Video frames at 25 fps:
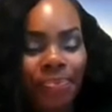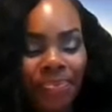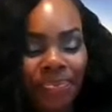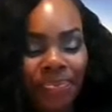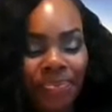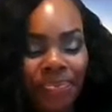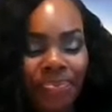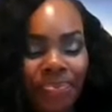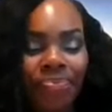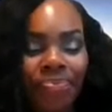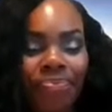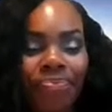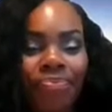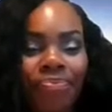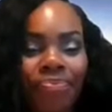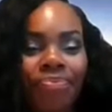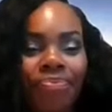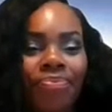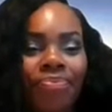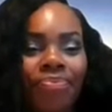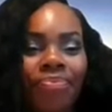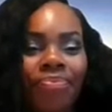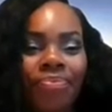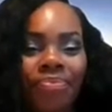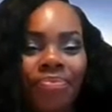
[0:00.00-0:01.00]

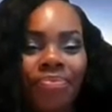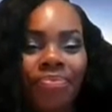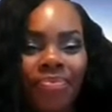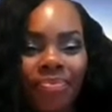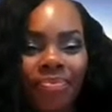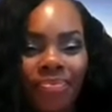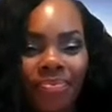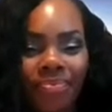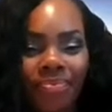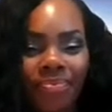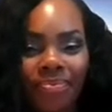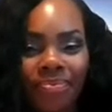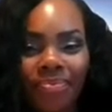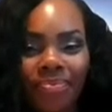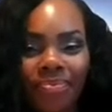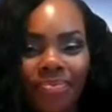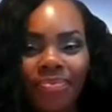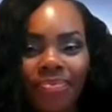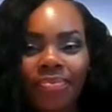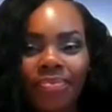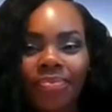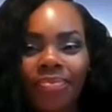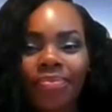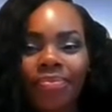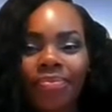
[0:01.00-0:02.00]

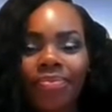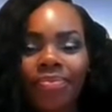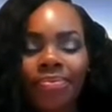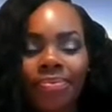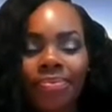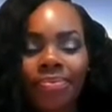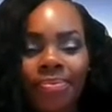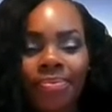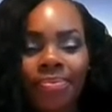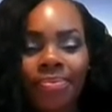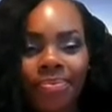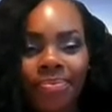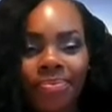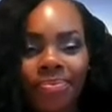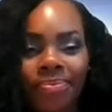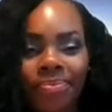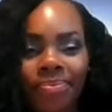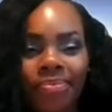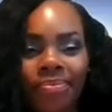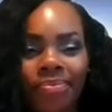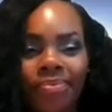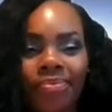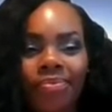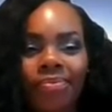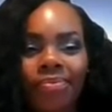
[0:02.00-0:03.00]

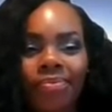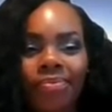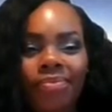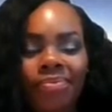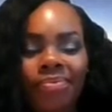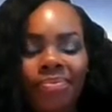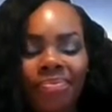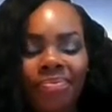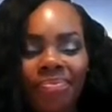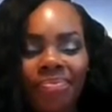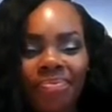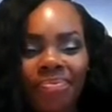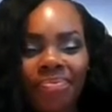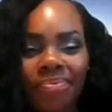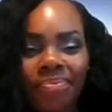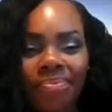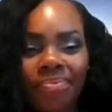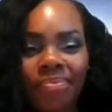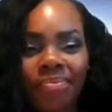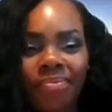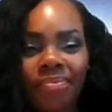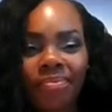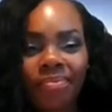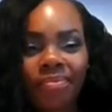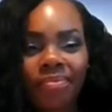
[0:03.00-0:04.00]

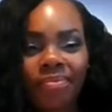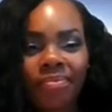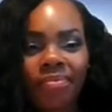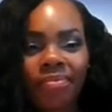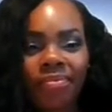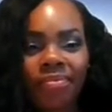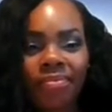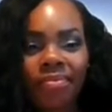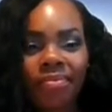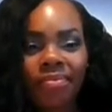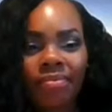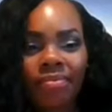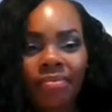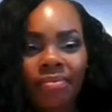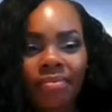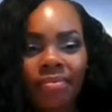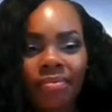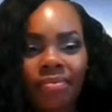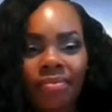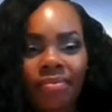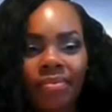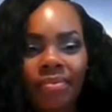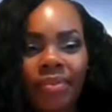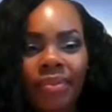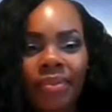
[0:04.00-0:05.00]

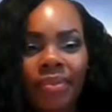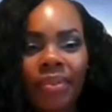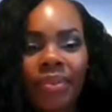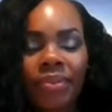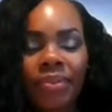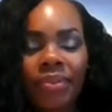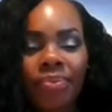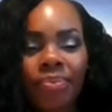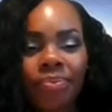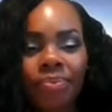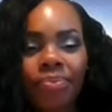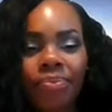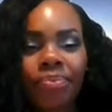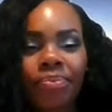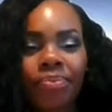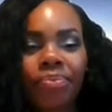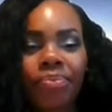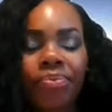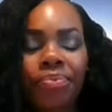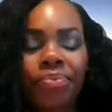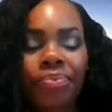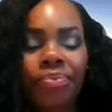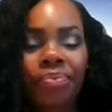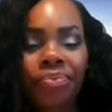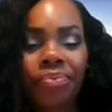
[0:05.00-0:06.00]

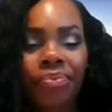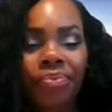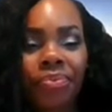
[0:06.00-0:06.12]
(silent)